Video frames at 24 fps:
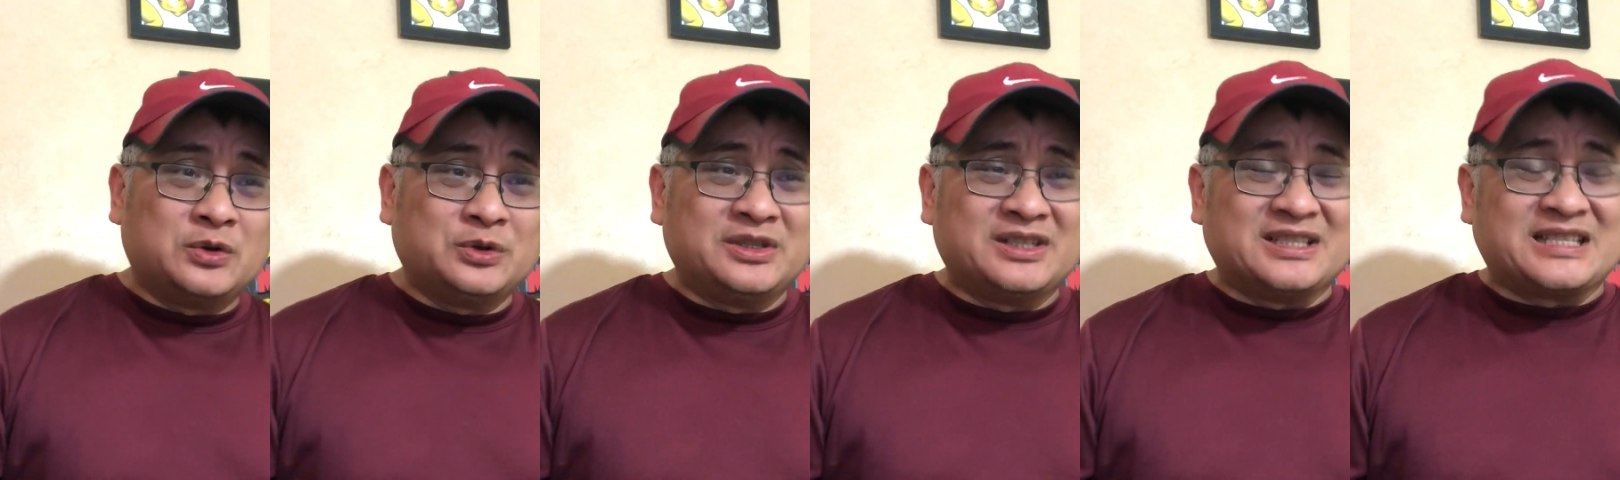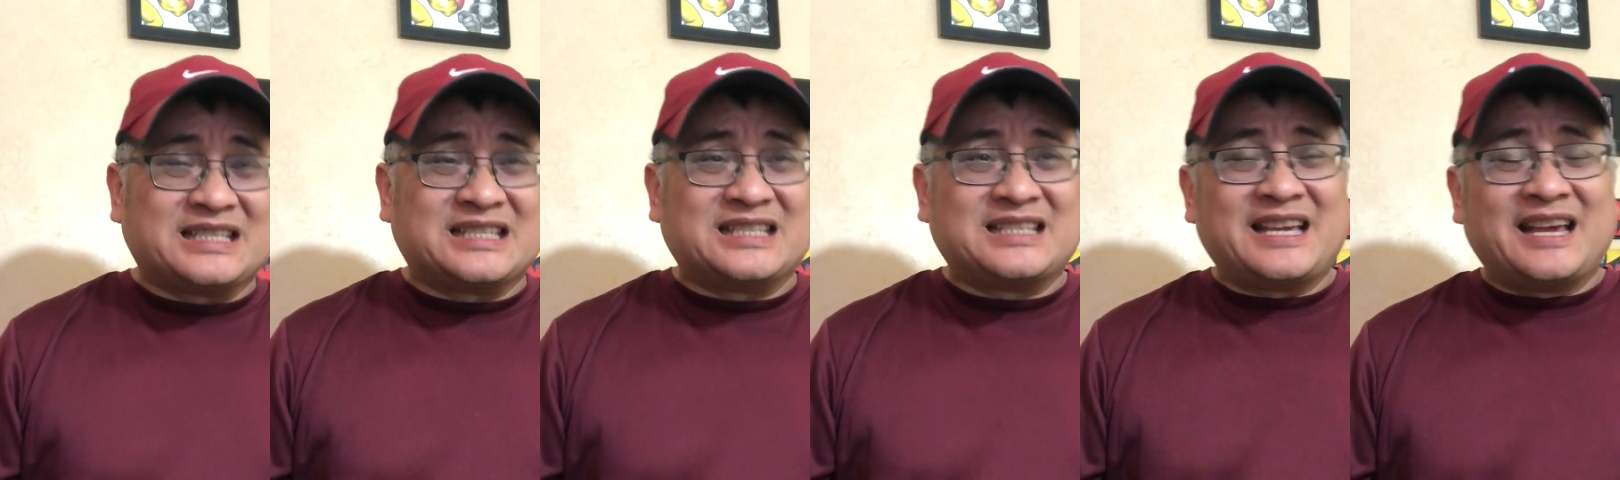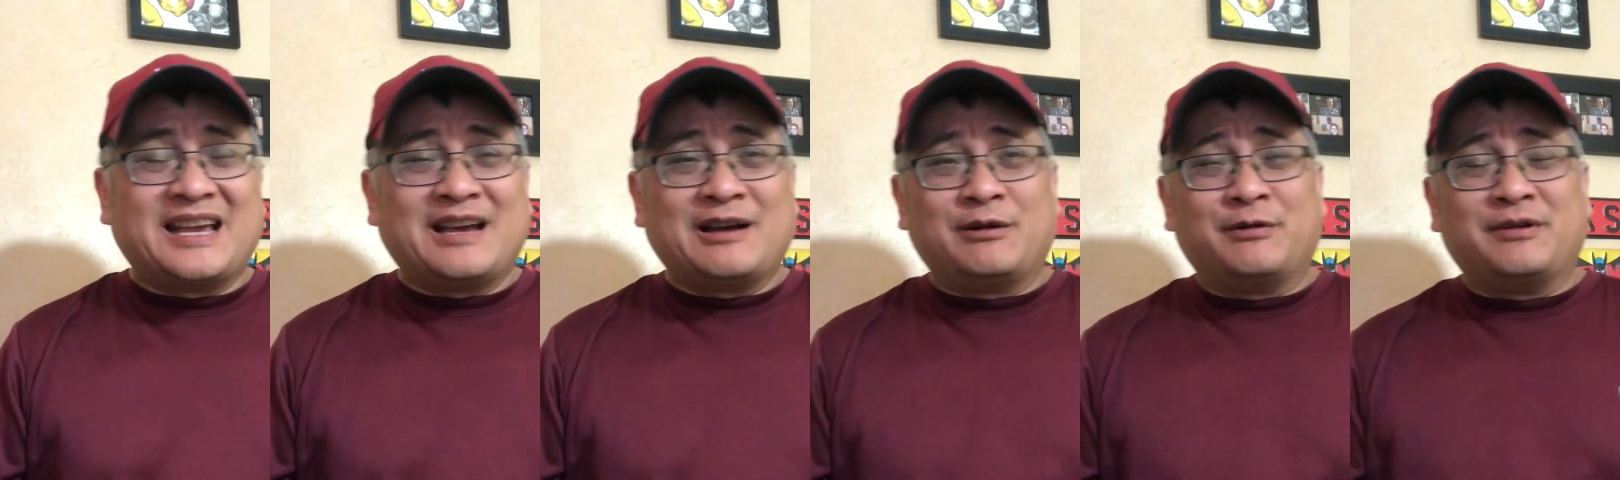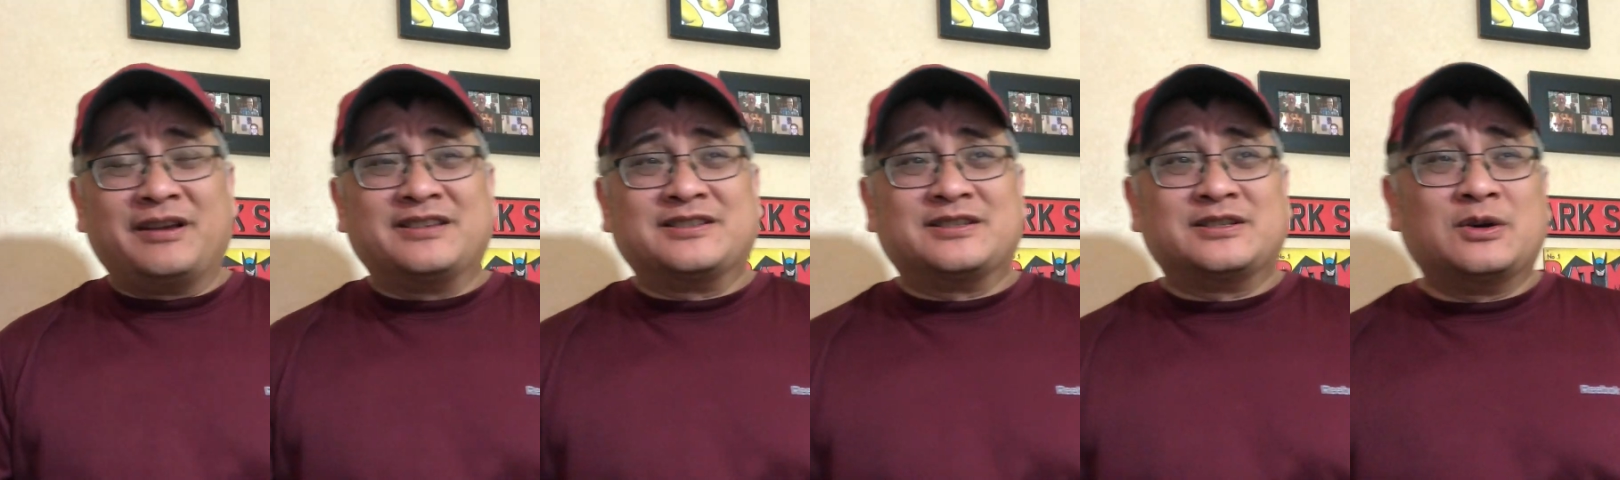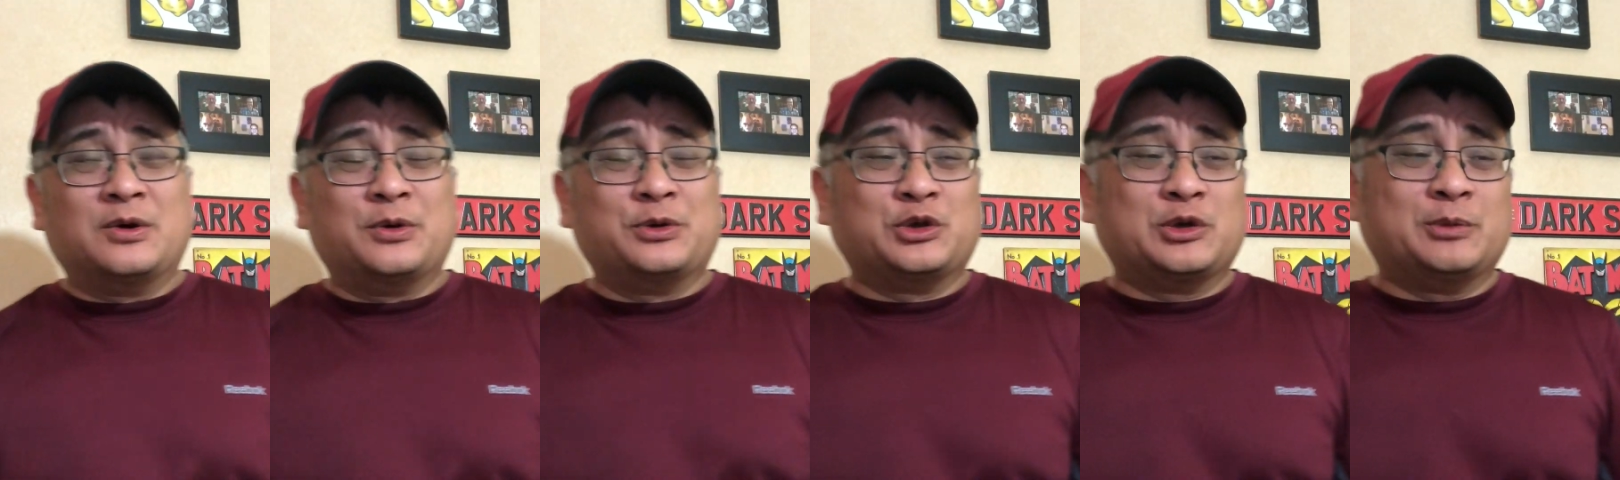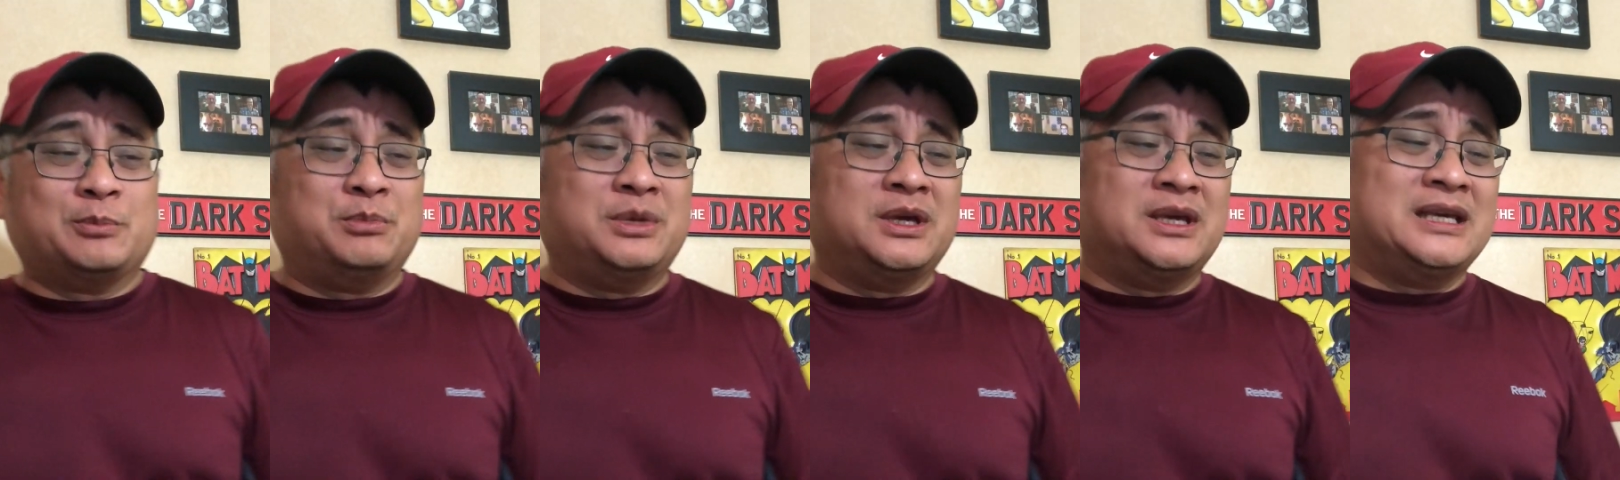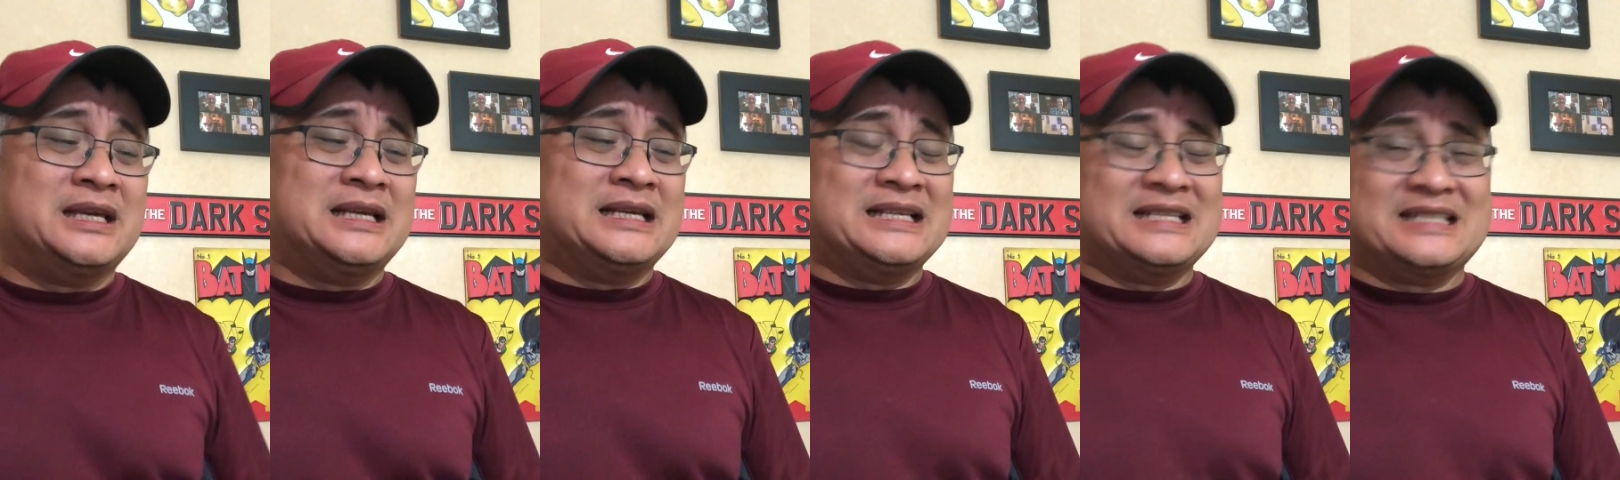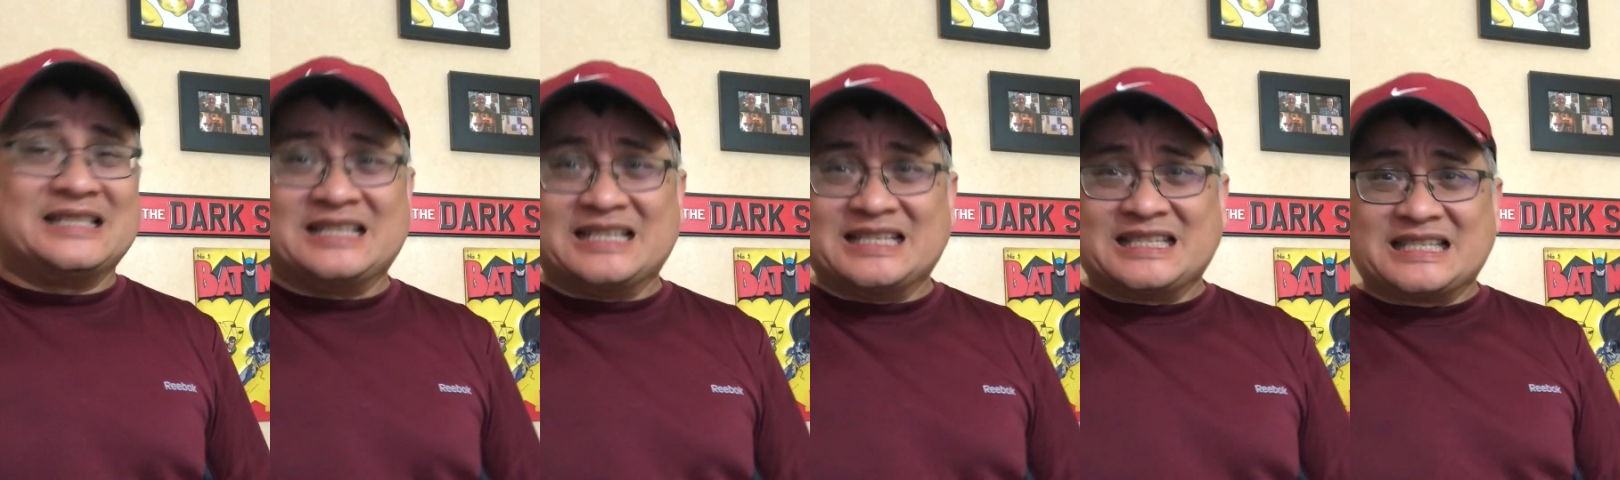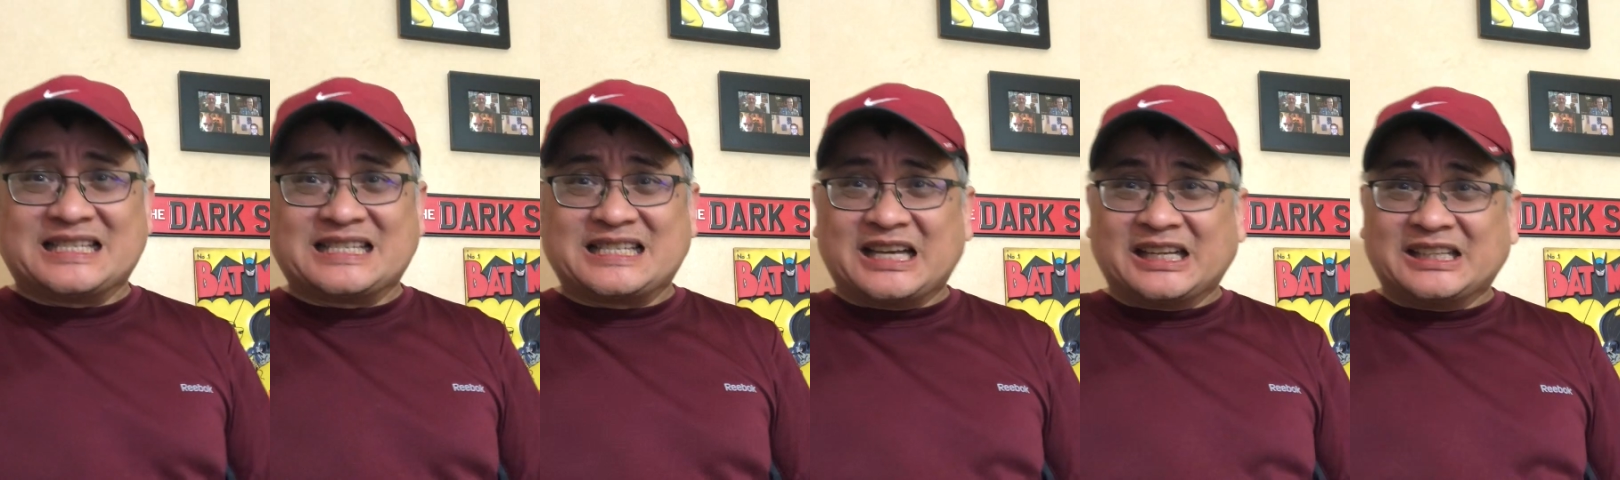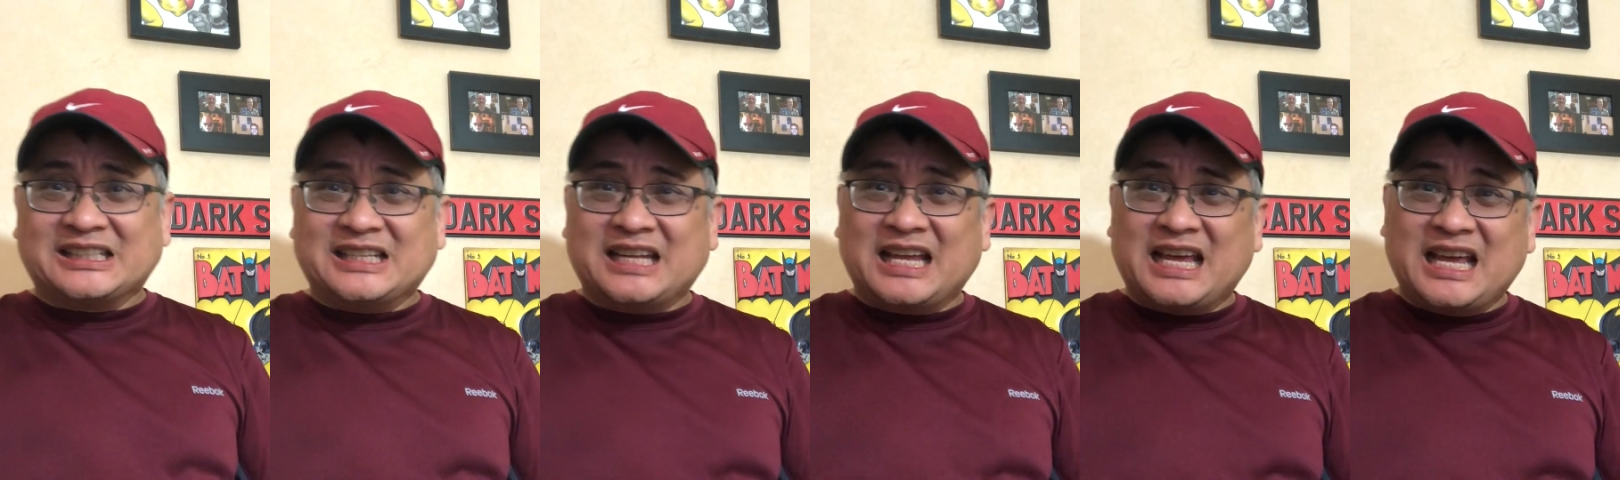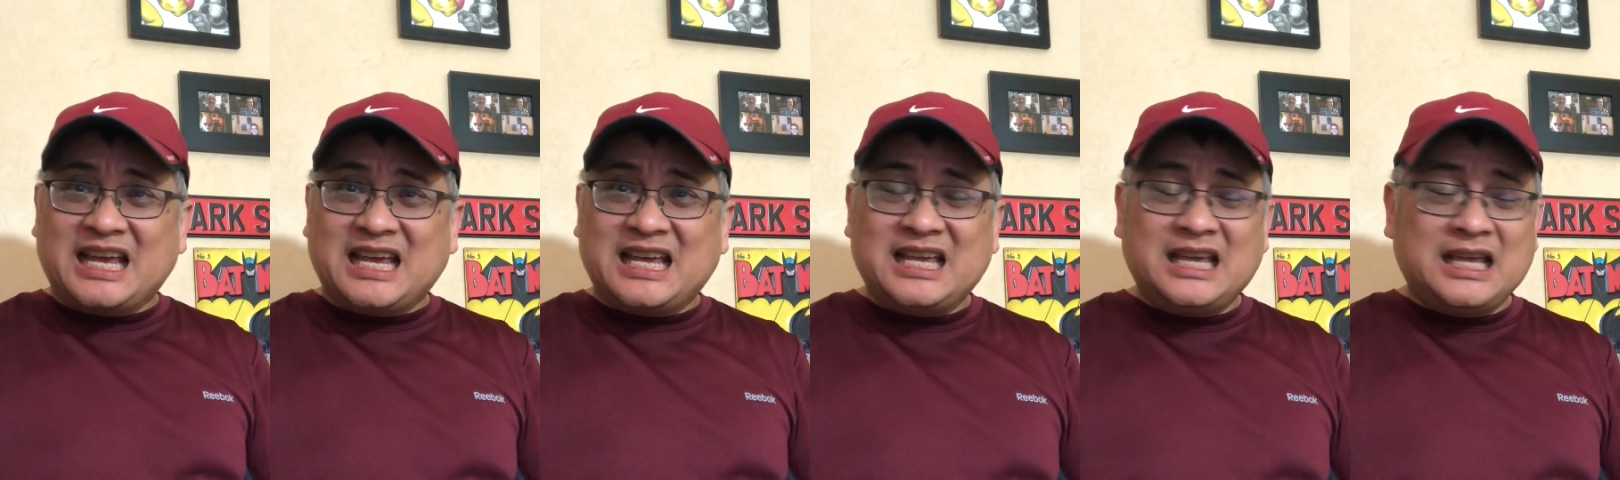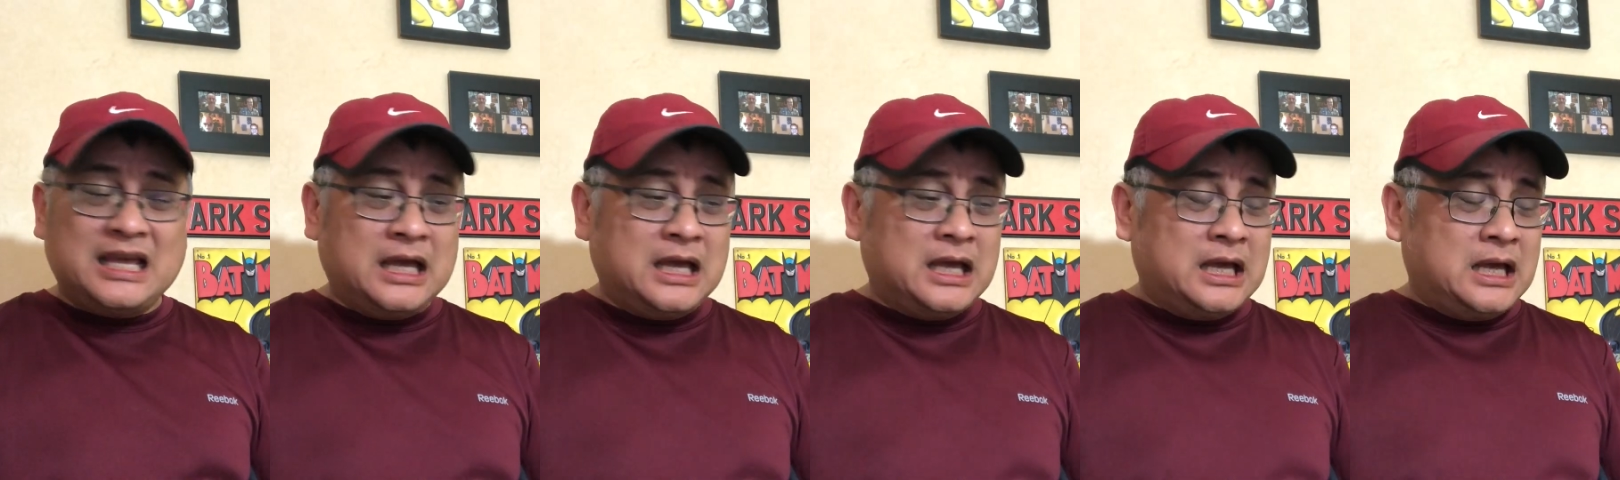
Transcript: The sale is going to be this Sunday,